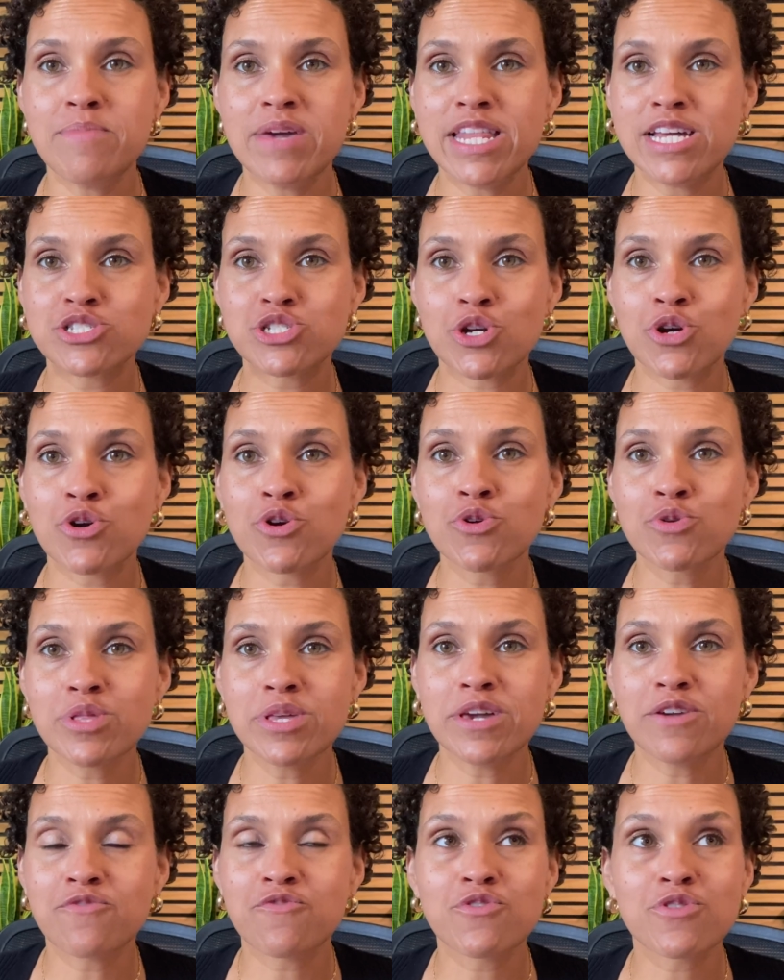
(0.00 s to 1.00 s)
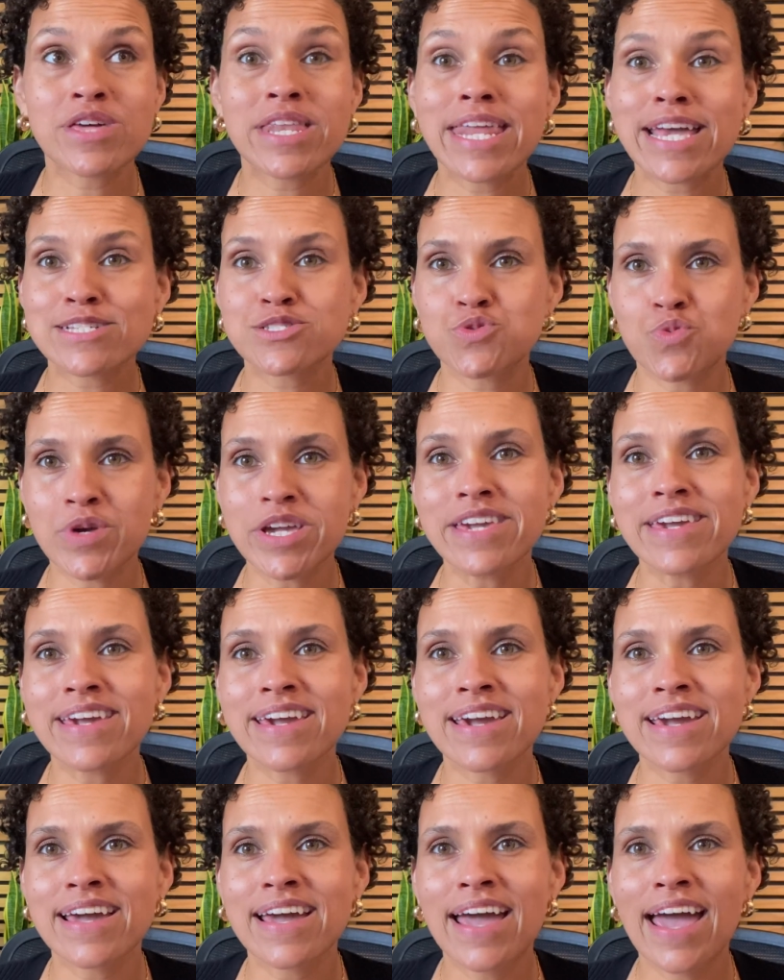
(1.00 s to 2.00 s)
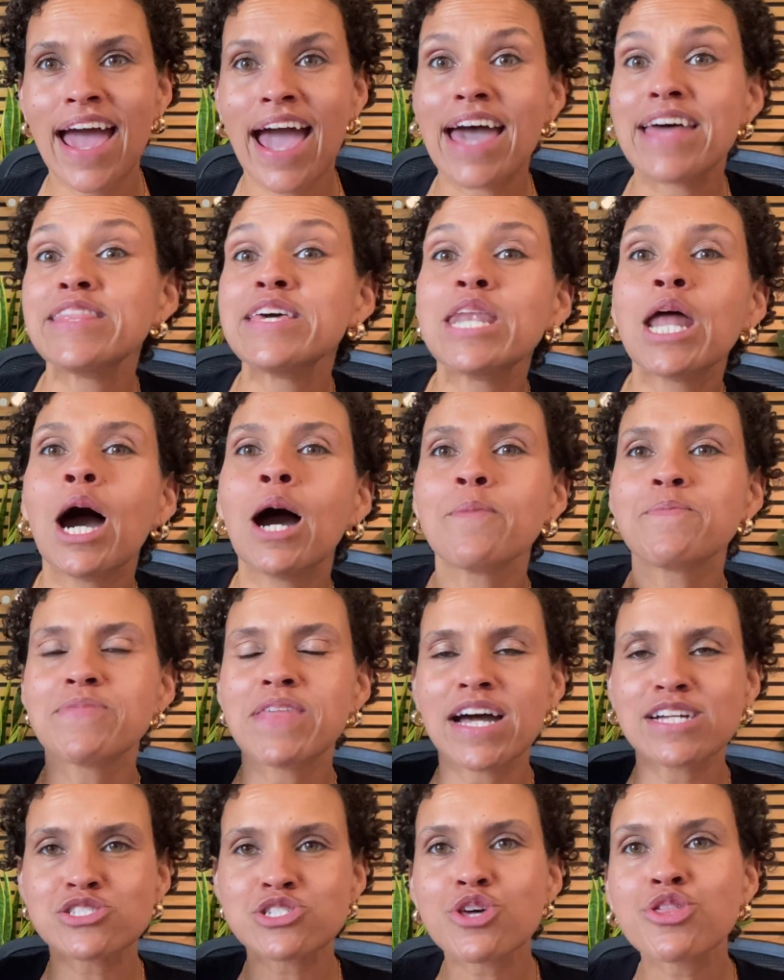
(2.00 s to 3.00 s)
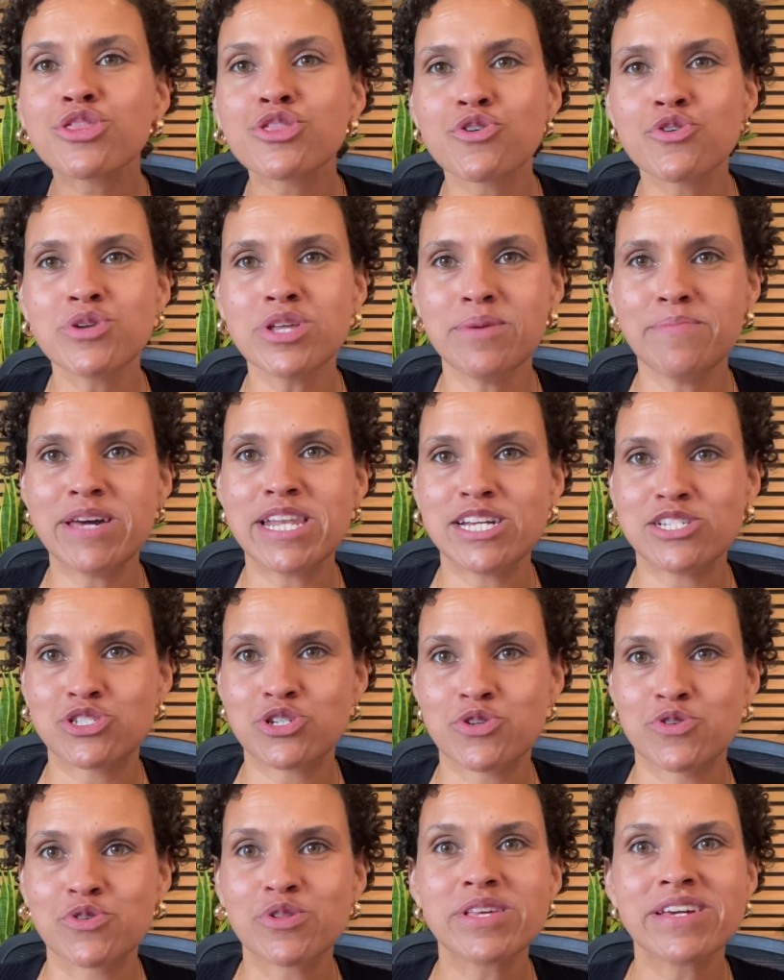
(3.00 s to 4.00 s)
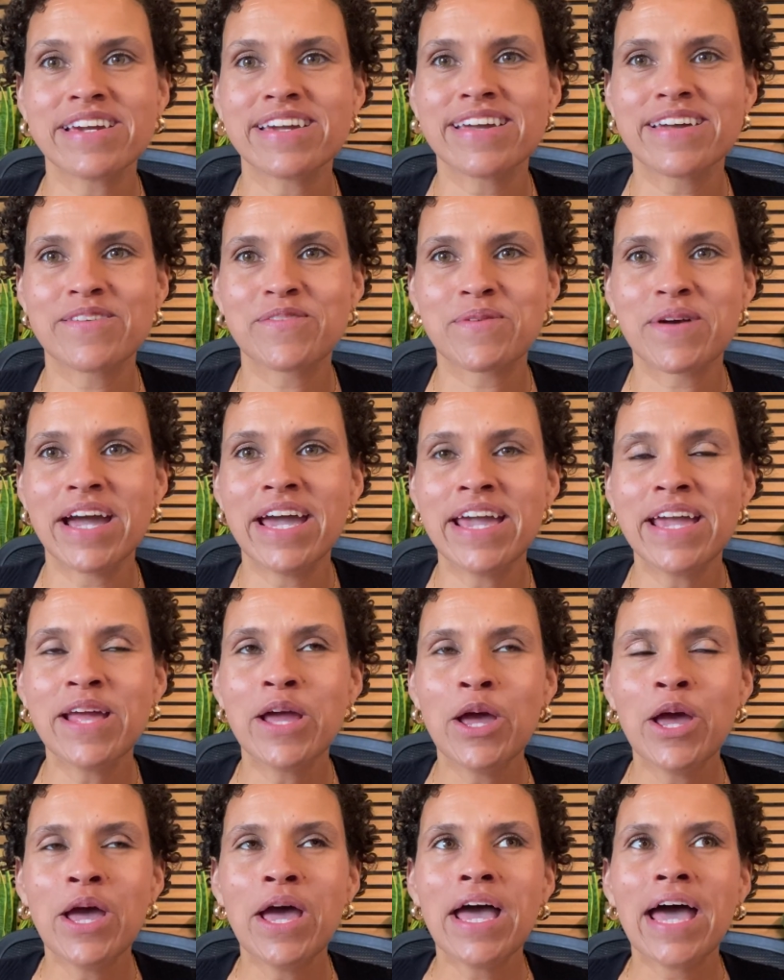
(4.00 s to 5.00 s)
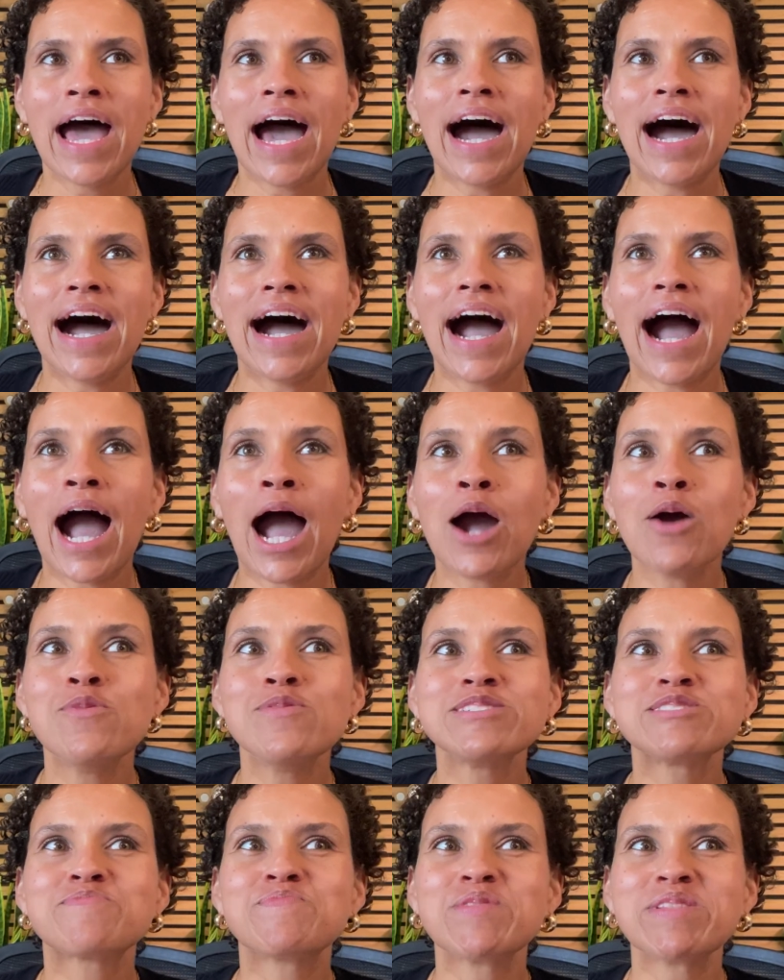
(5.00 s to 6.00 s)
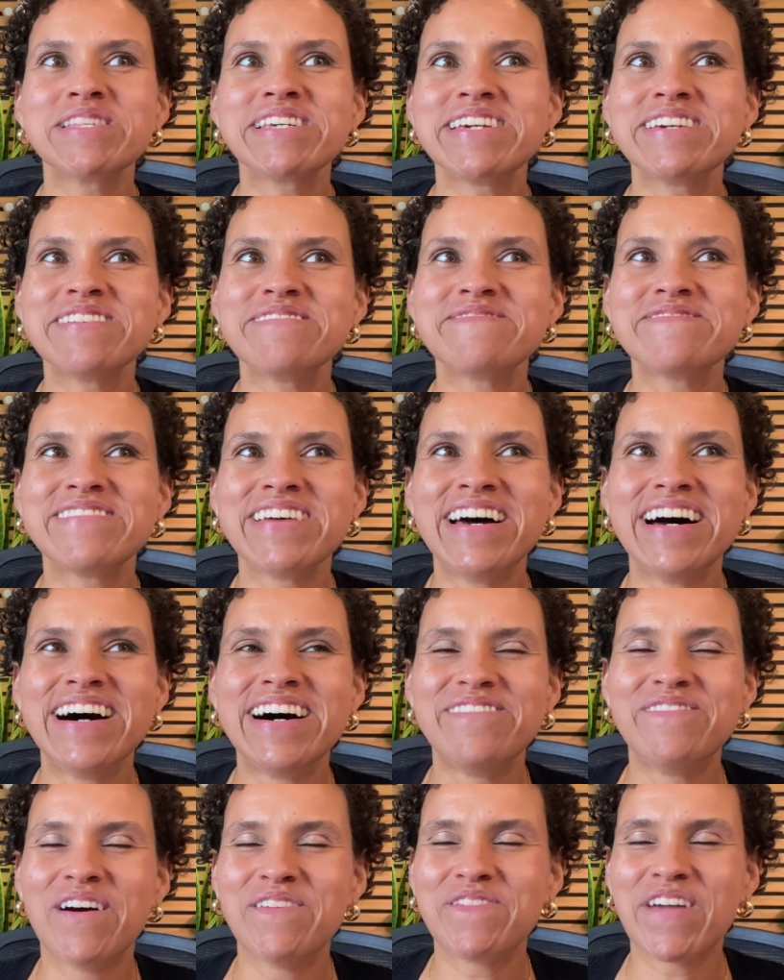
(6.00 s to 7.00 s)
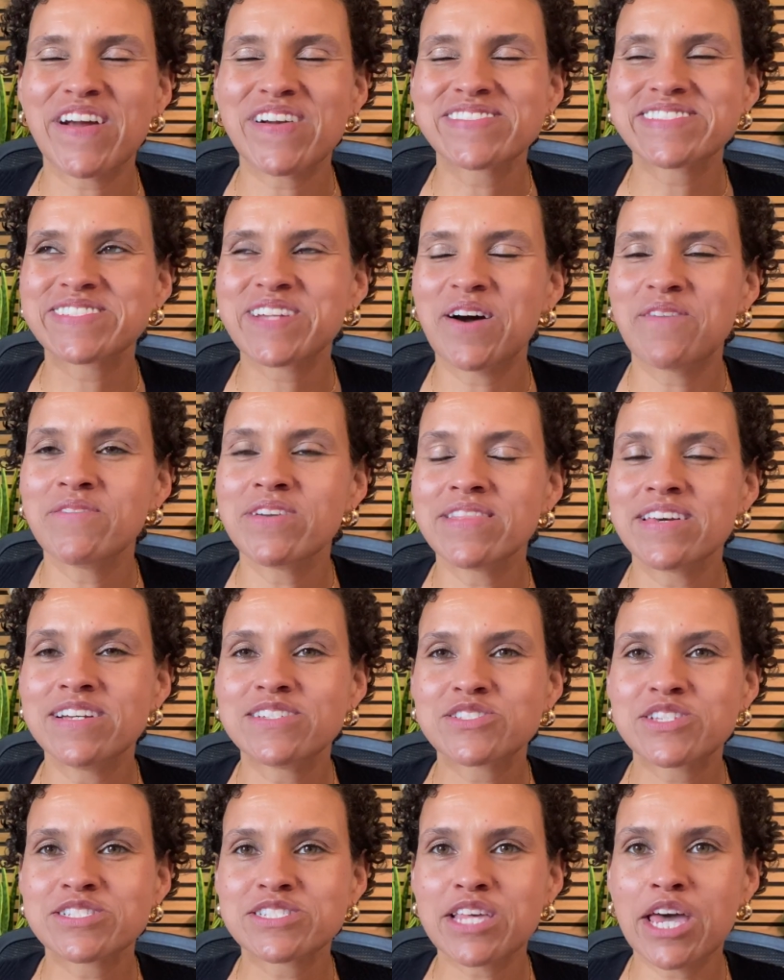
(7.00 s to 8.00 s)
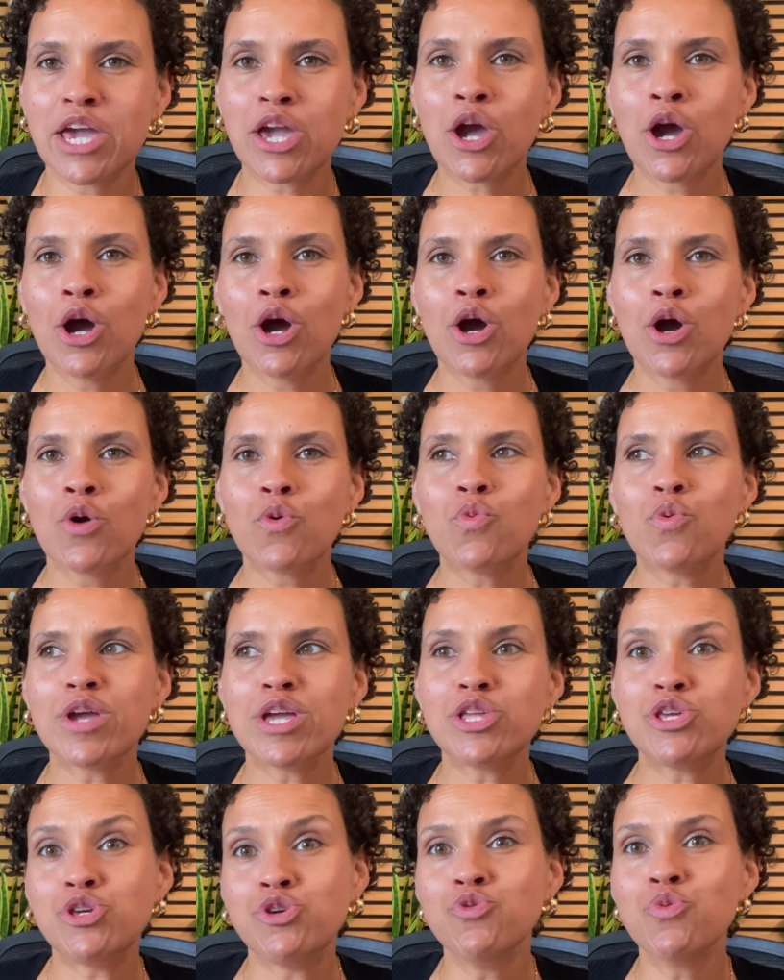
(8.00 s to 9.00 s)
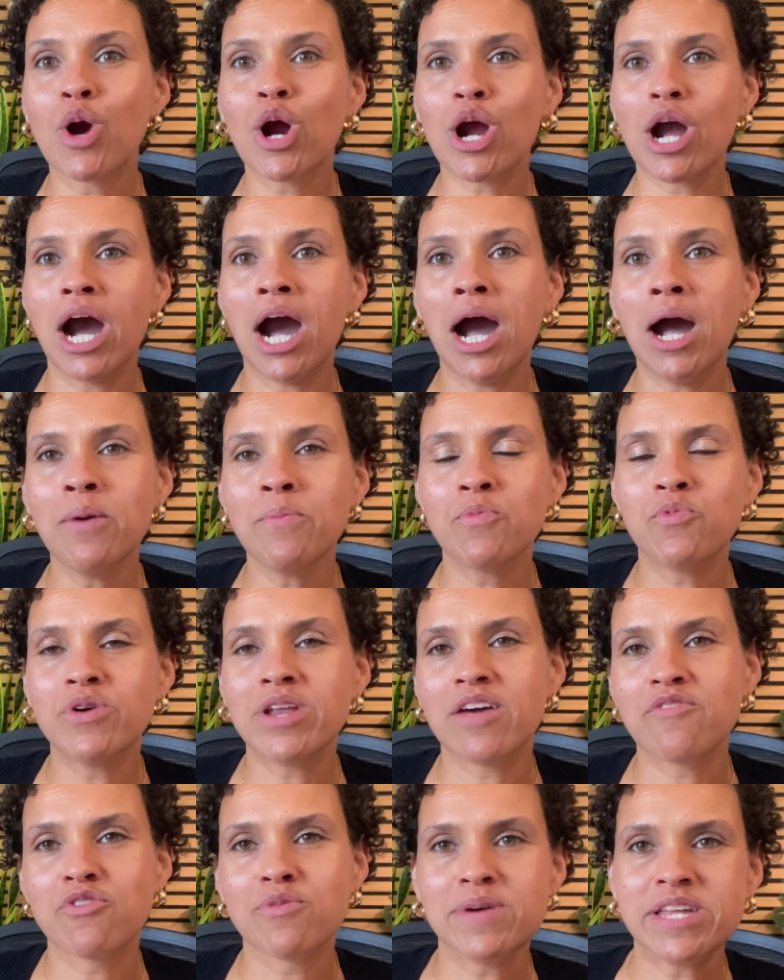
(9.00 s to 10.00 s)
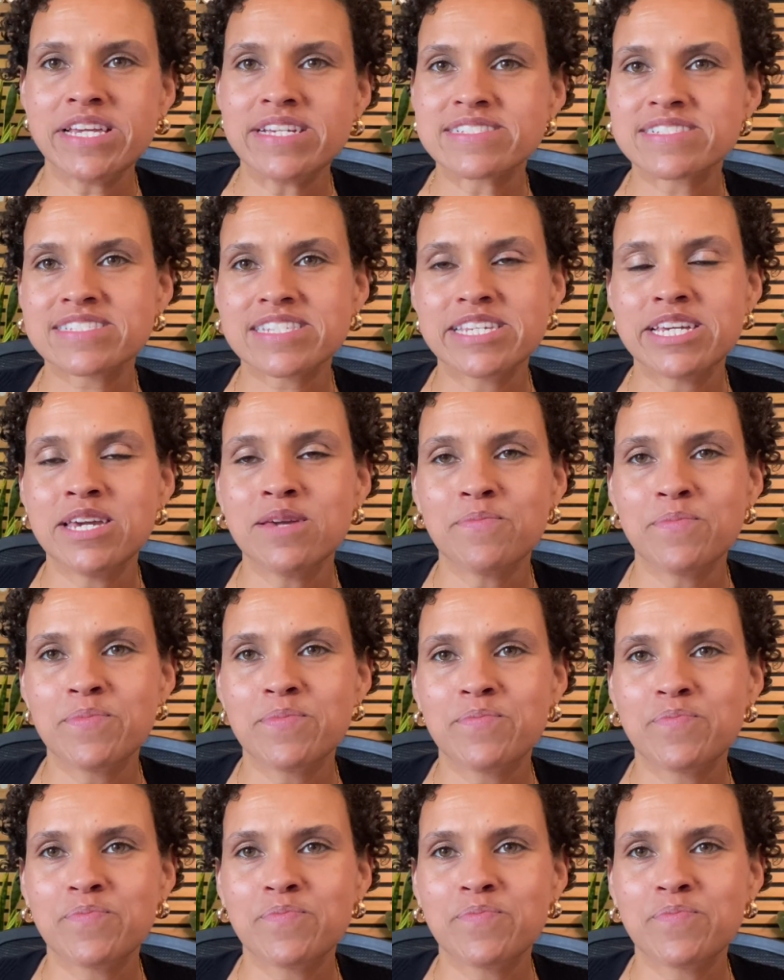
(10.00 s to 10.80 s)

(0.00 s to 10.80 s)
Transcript: minutes early for the next week and then up that to 30 minutes early. Right. I always believed, my parents taught me this. It's like when you are up, when everybody is asleep,